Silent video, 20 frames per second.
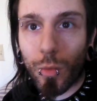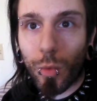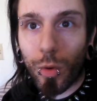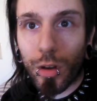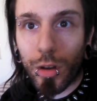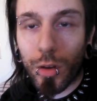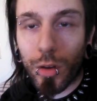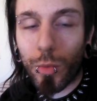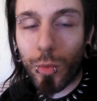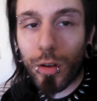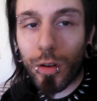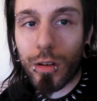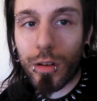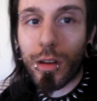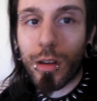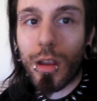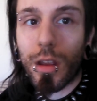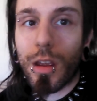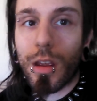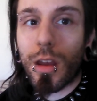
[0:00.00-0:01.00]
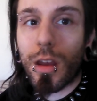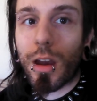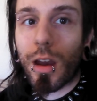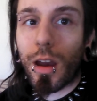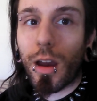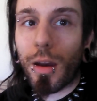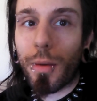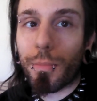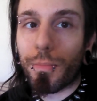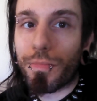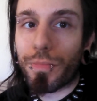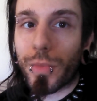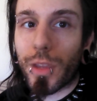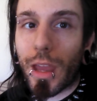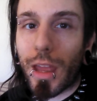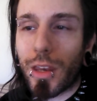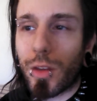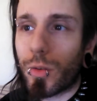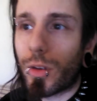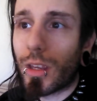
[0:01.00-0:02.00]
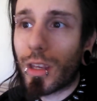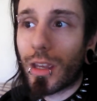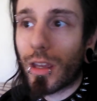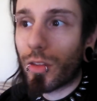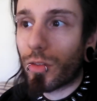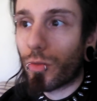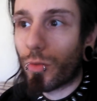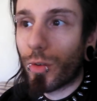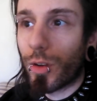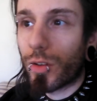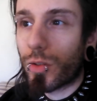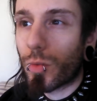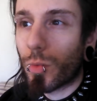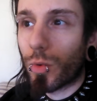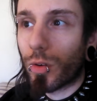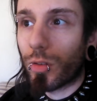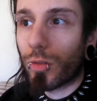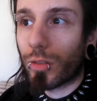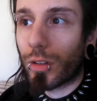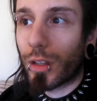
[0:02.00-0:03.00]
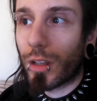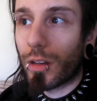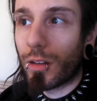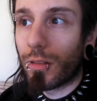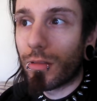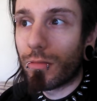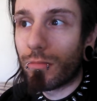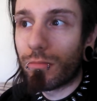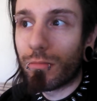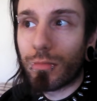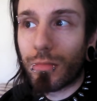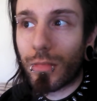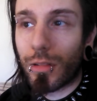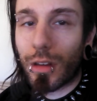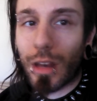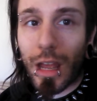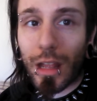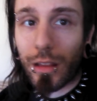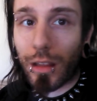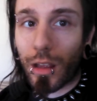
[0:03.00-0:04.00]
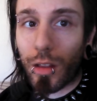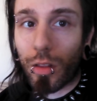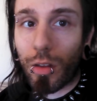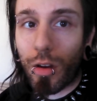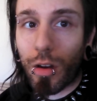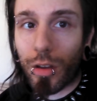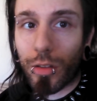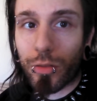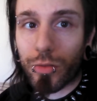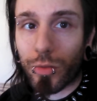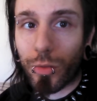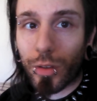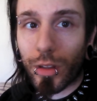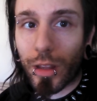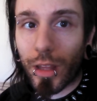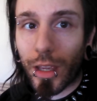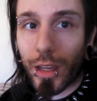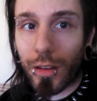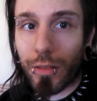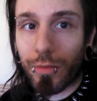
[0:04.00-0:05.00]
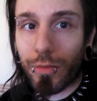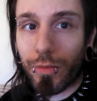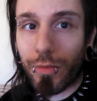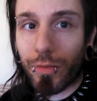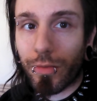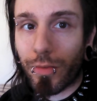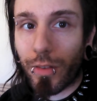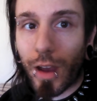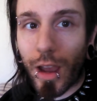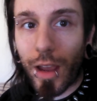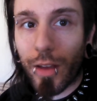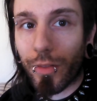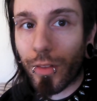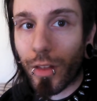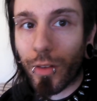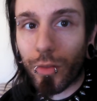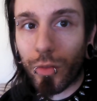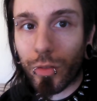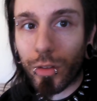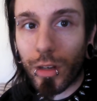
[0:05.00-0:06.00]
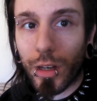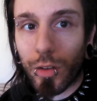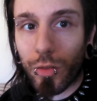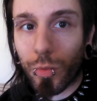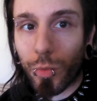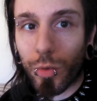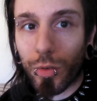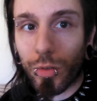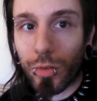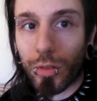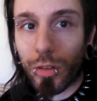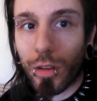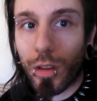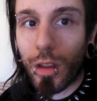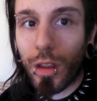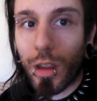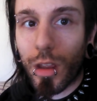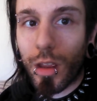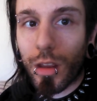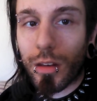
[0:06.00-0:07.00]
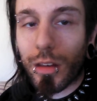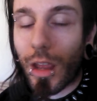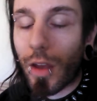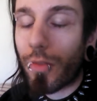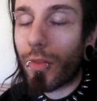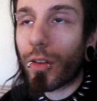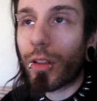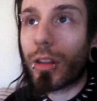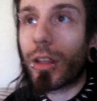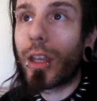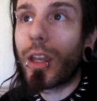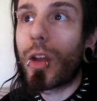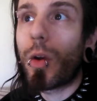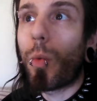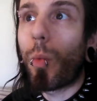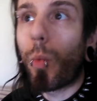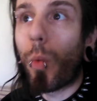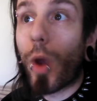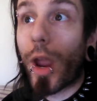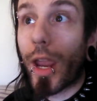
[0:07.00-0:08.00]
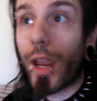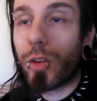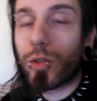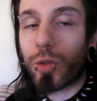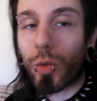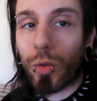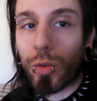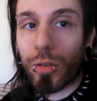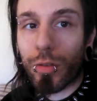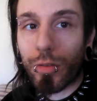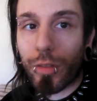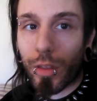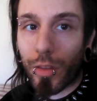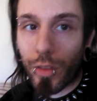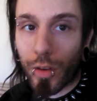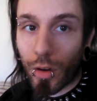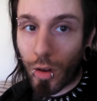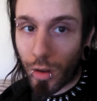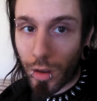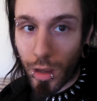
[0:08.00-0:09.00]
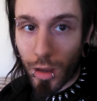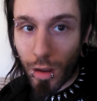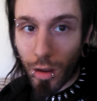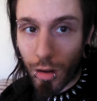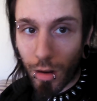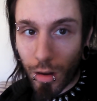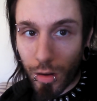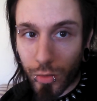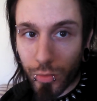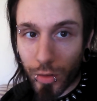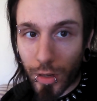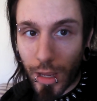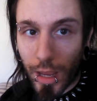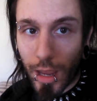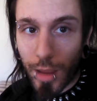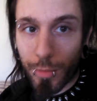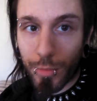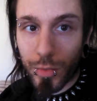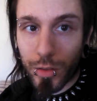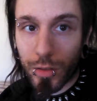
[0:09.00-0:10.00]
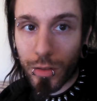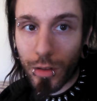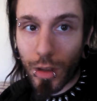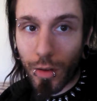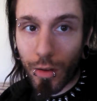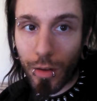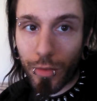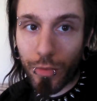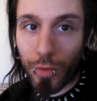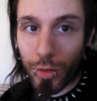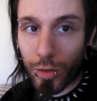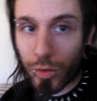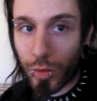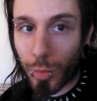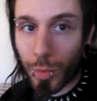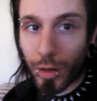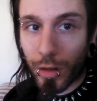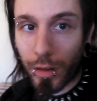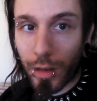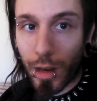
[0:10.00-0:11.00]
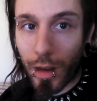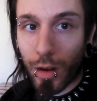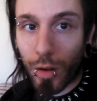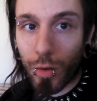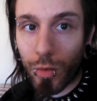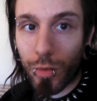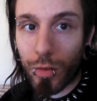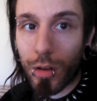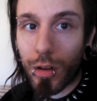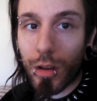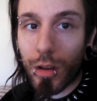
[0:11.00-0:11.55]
1 new one. And you can get through each world in not that long. There's only like 5 levels in each world. Definitely way shorter than the Donkey Kong Country games for the Super Nintendo.